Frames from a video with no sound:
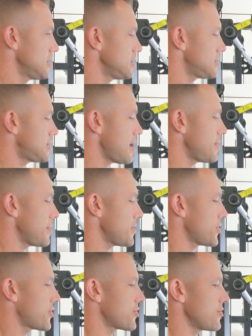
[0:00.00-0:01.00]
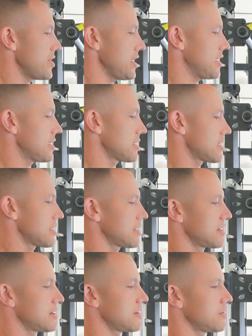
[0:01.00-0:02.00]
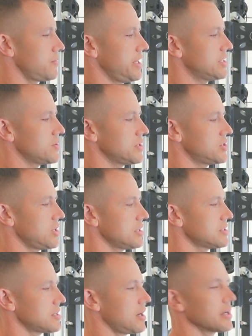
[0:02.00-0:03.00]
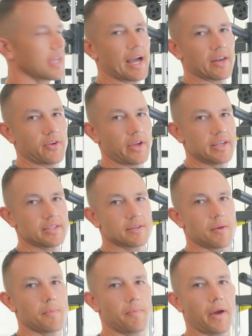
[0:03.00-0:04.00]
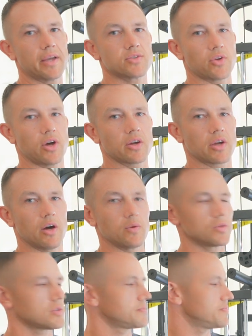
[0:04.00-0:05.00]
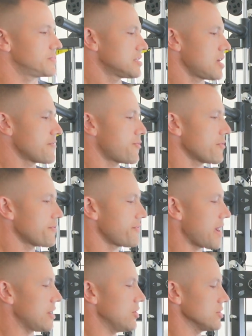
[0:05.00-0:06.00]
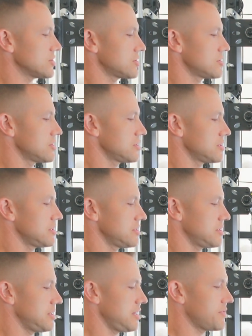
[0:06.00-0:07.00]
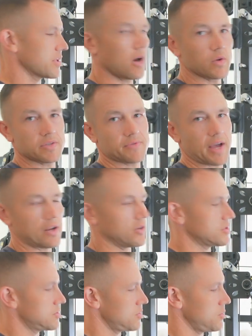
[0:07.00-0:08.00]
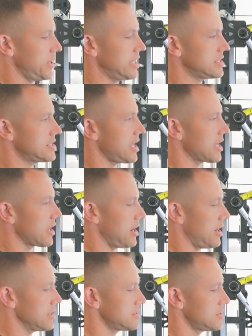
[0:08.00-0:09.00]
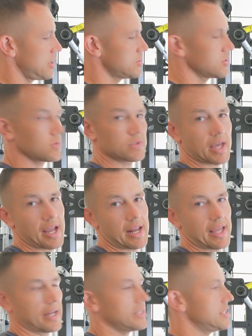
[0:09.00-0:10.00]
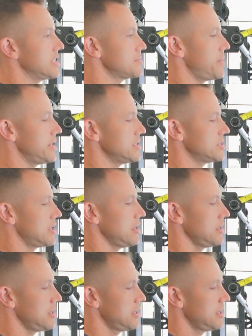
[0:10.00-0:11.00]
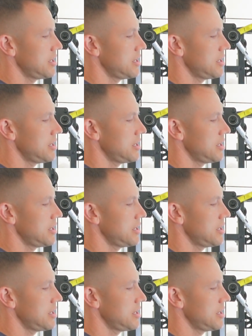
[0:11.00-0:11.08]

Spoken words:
Step number three, we need to adjust our calories based on our goals. So for fat loss, if the goal is fat loss, we need to take our total daily energy expenditure